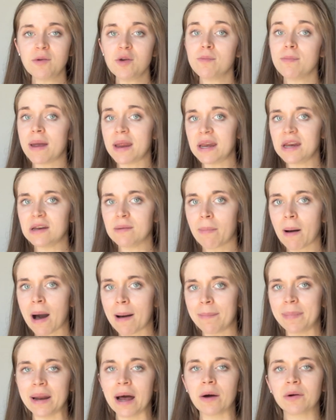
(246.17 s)
you may need to
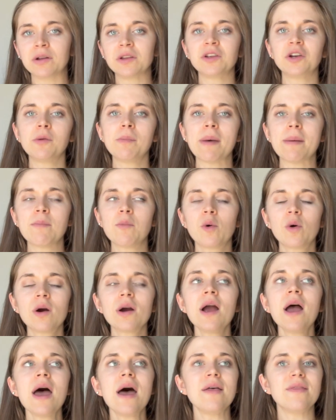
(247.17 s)
pop it out a little bit
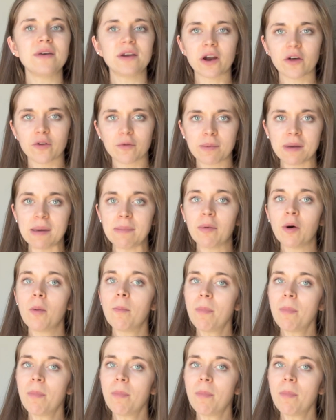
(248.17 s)
more than other people,